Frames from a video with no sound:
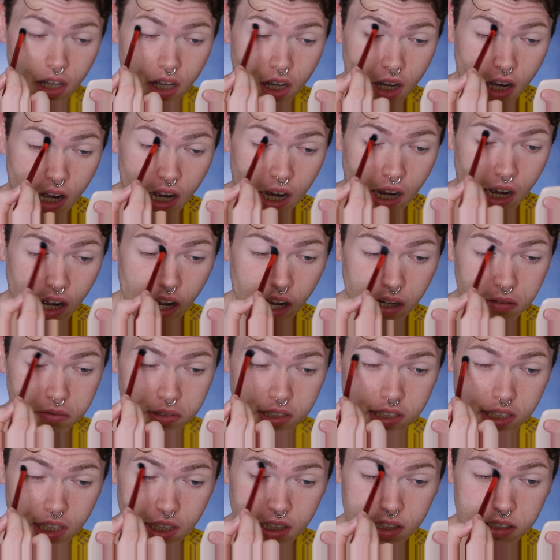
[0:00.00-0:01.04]
I'm
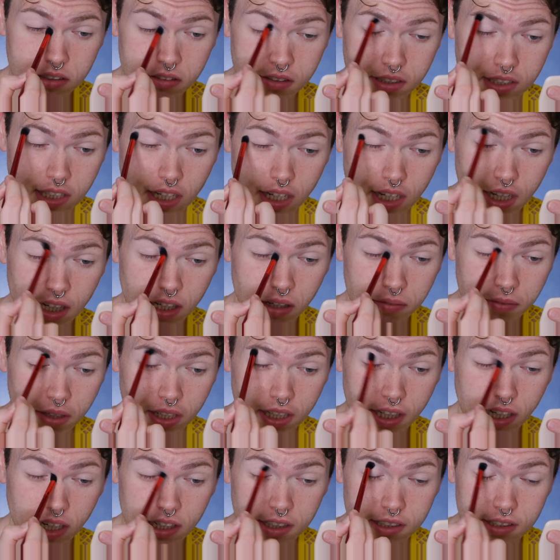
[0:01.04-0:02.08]
just going to use that and I'm going
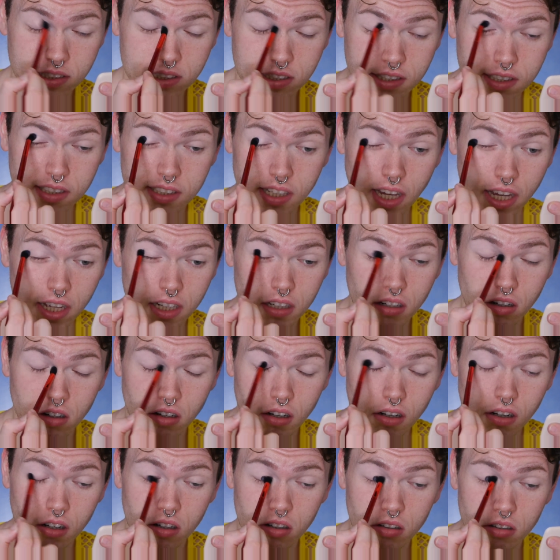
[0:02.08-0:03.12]
to kind of set
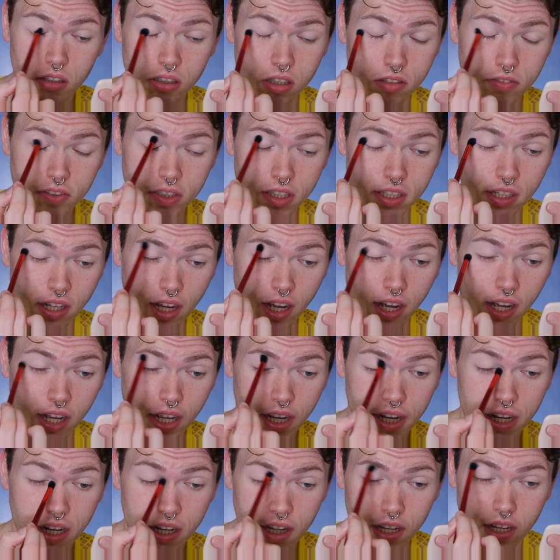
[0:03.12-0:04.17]
all over the
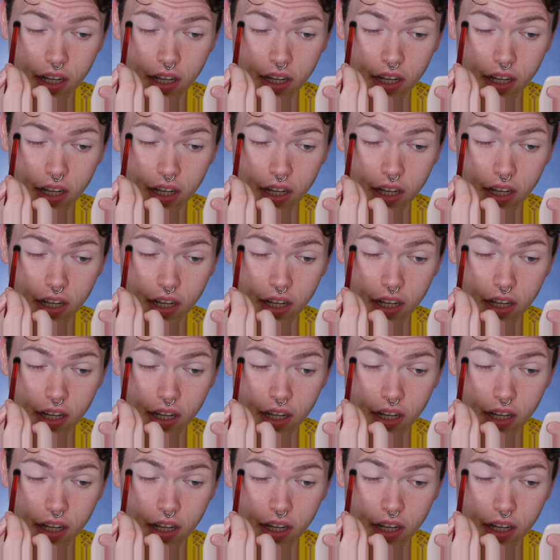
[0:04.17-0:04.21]
eye.